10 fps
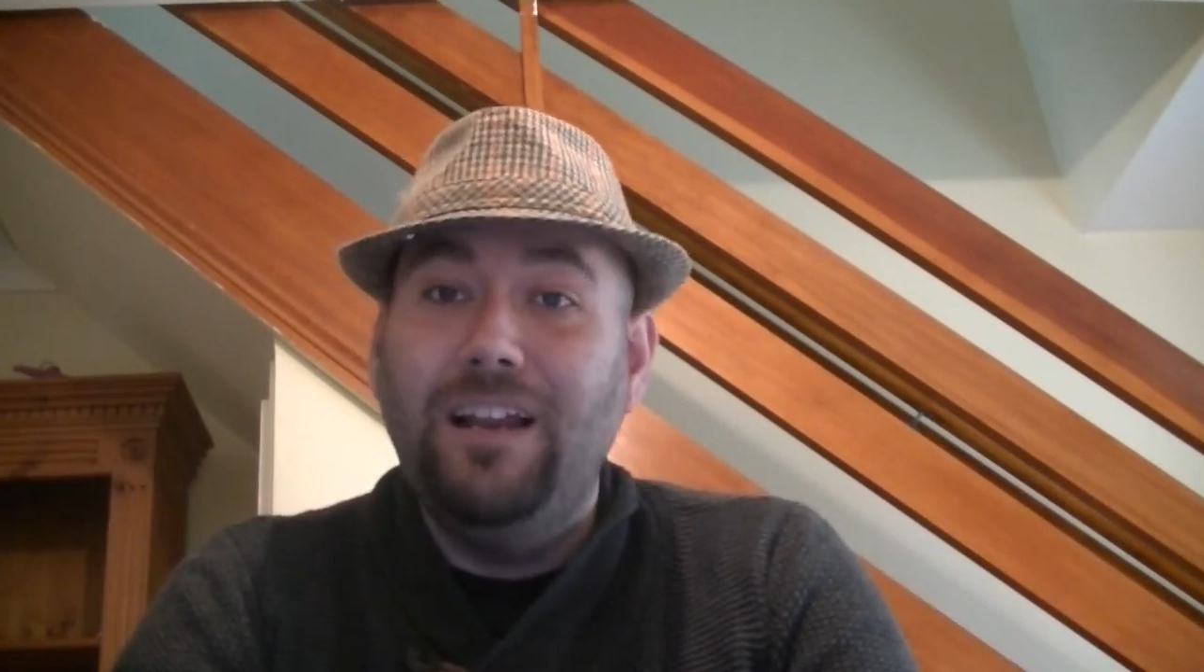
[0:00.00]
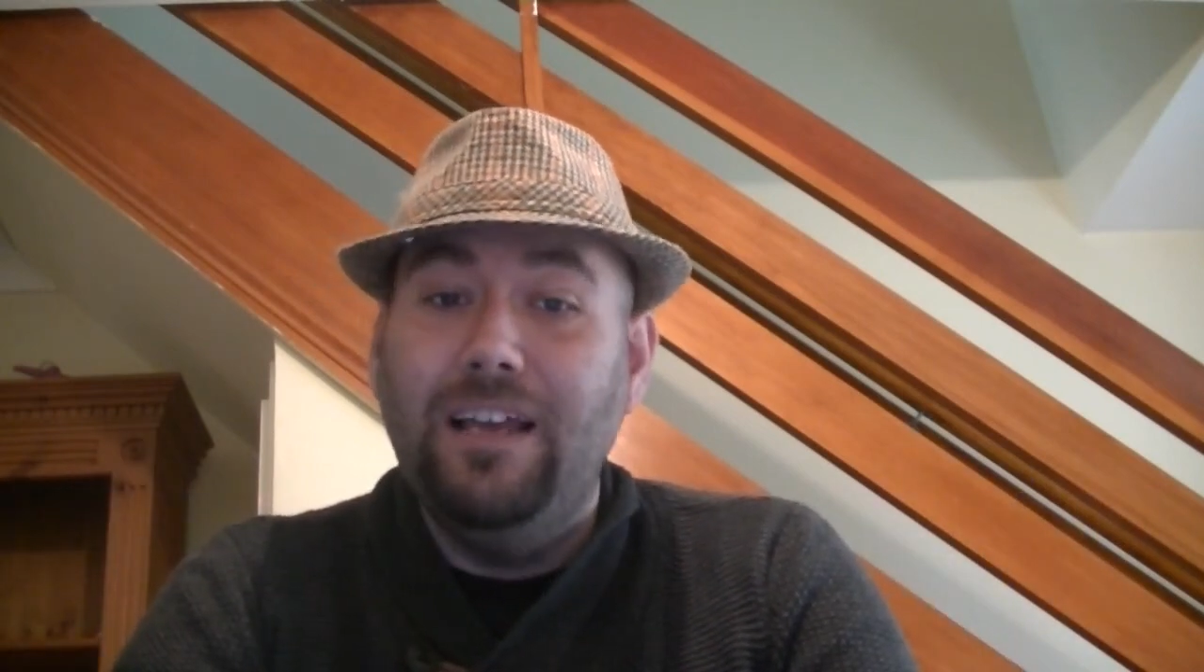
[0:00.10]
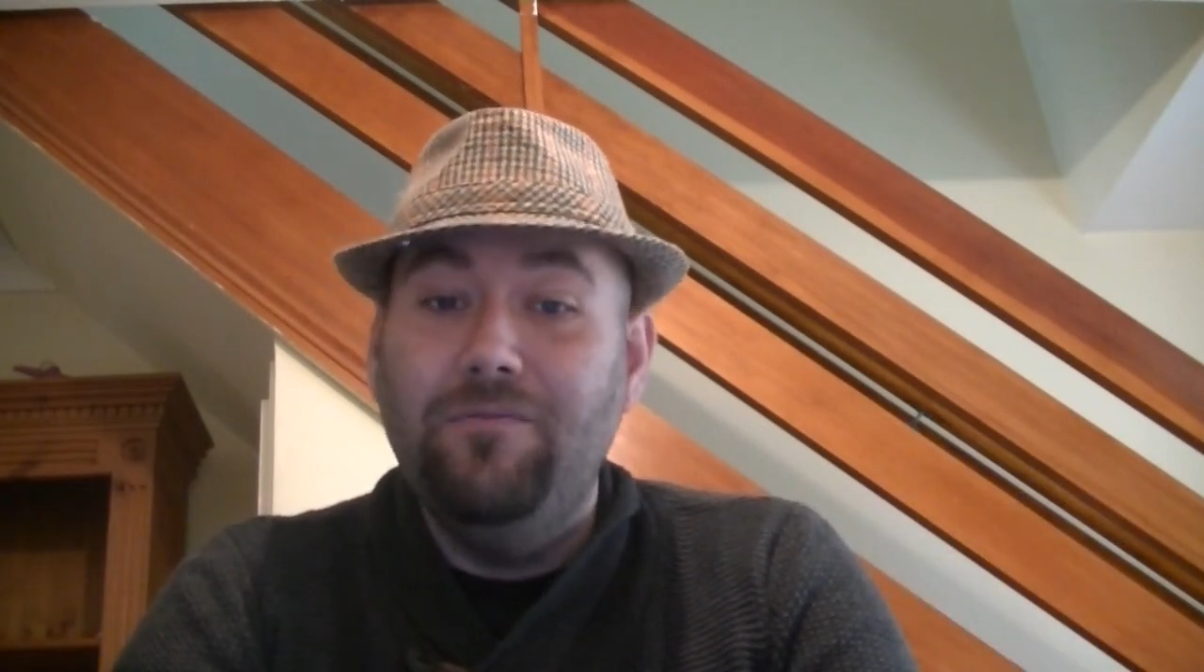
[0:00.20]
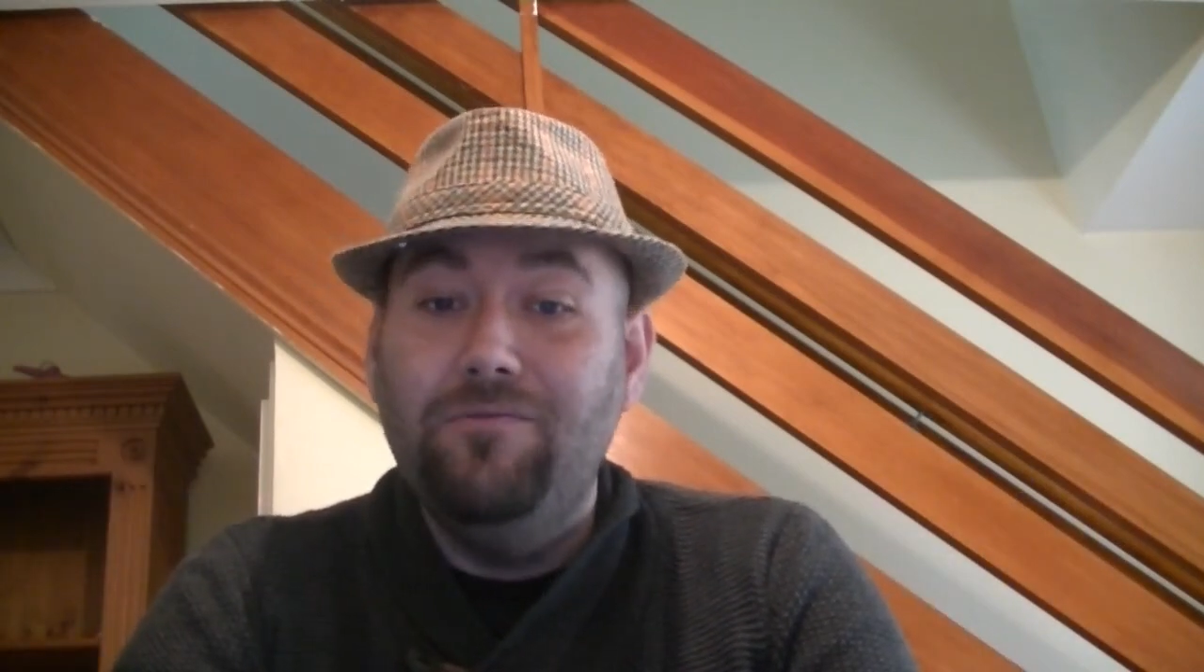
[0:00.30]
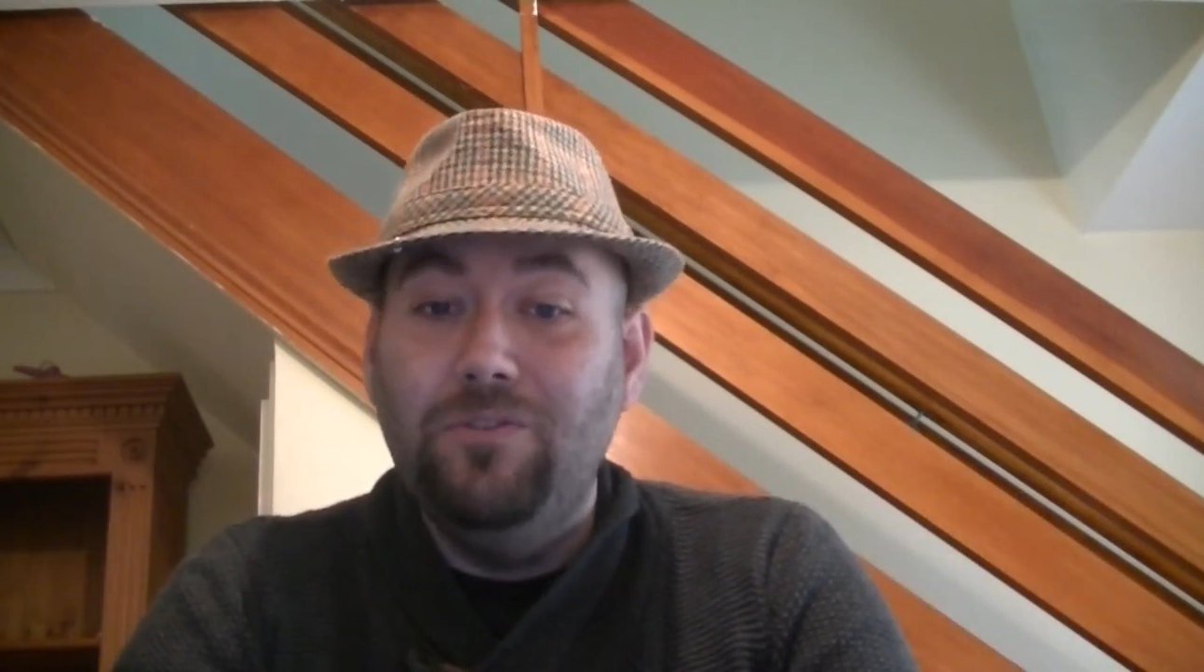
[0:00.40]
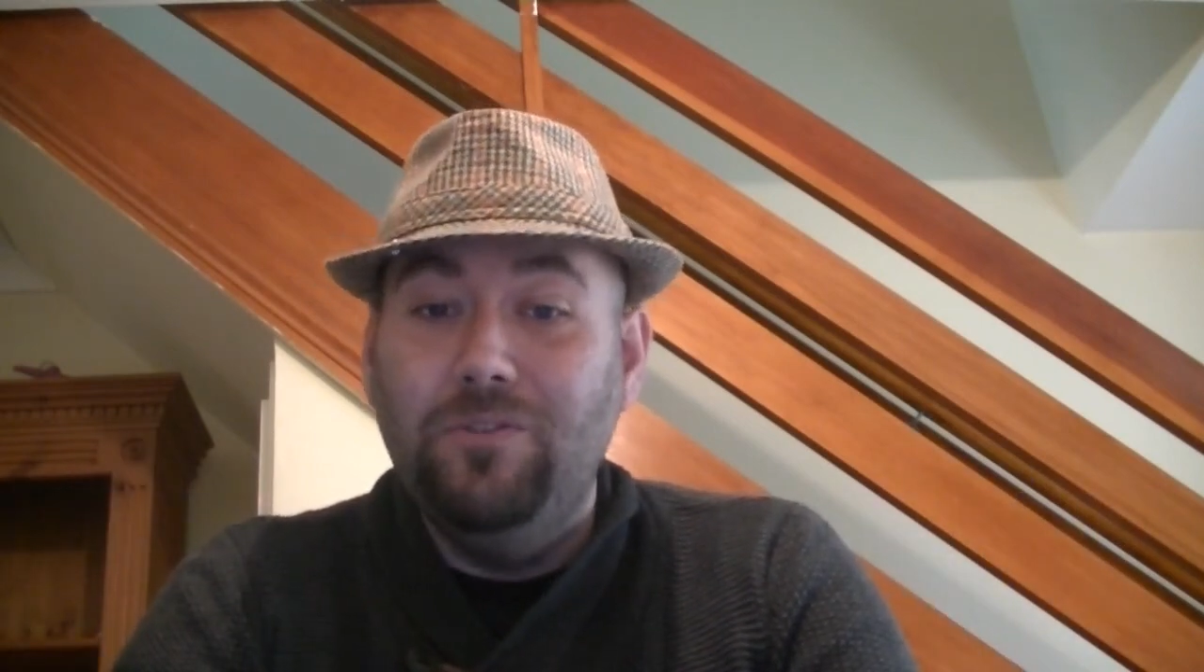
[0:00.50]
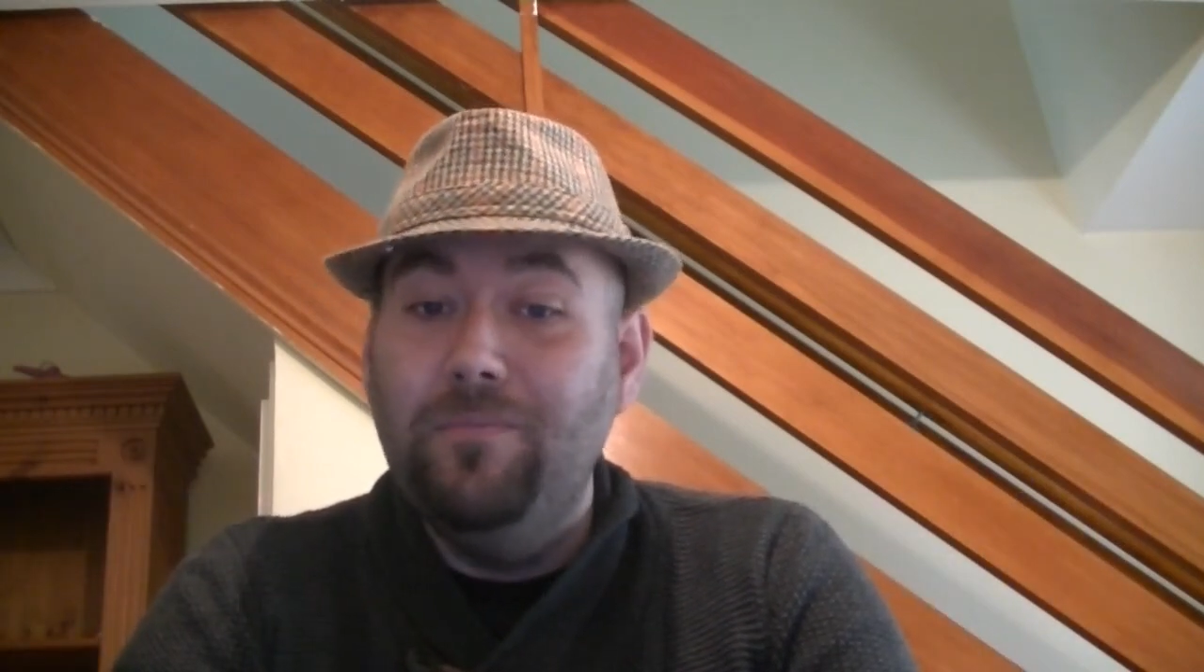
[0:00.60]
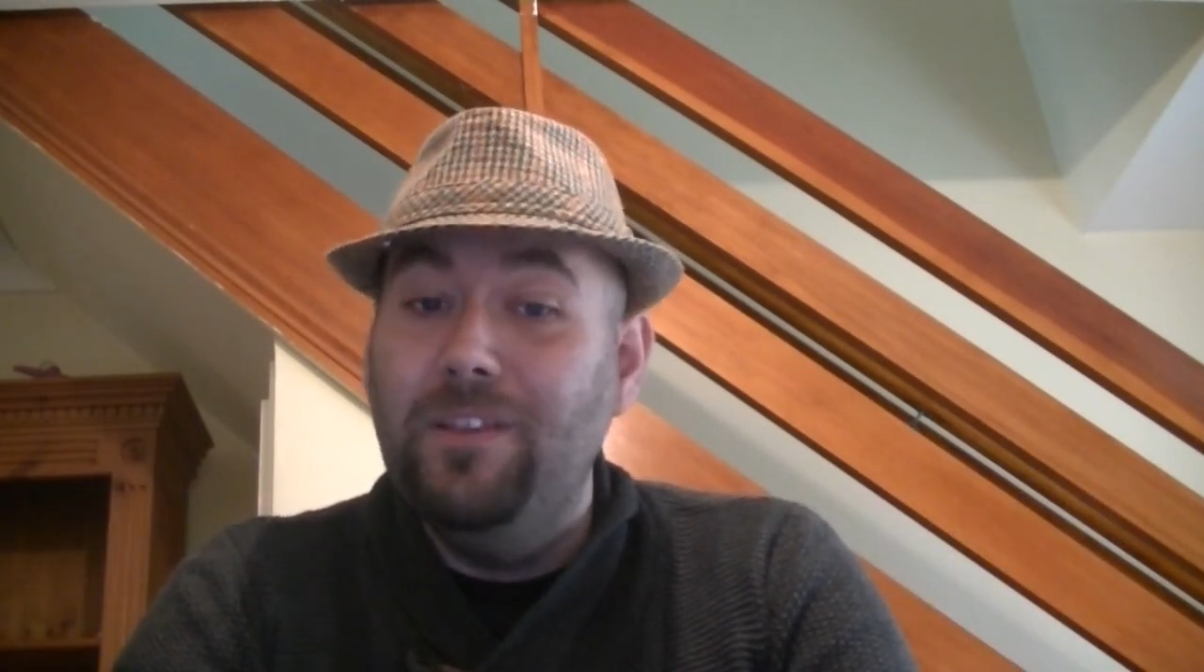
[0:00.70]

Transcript: claim form,